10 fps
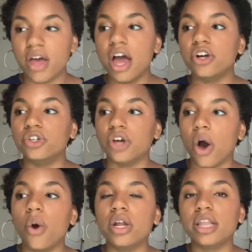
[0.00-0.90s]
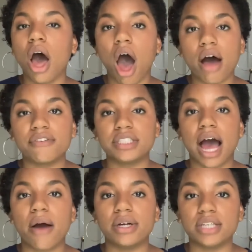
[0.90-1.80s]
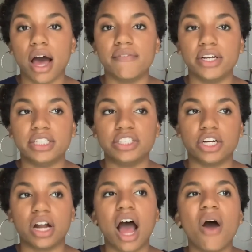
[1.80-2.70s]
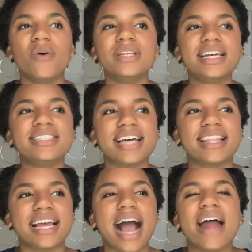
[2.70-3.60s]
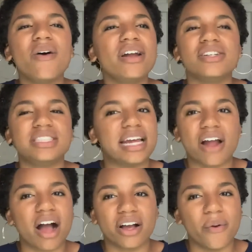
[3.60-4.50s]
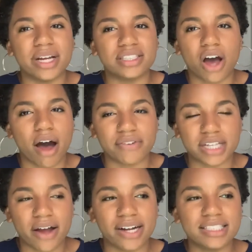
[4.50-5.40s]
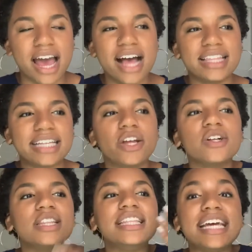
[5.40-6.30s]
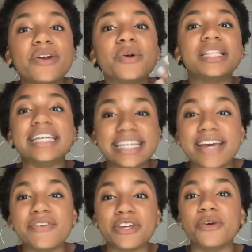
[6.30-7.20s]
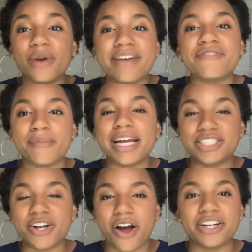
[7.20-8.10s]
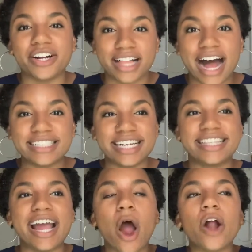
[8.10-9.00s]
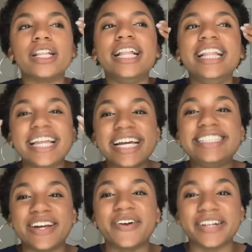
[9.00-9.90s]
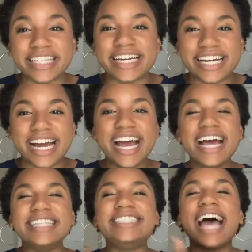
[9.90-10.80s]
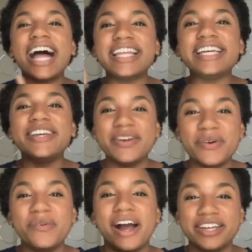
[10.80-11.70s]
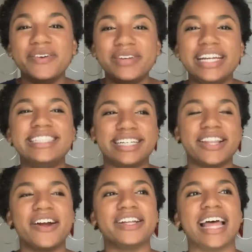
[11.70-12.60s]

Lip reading: Go to the office hours of your teacher. Not only is that, like, I don't understand not going to office hours. Like, they're literally giving you information on your class. Like, they are literally telling you what you need to learn.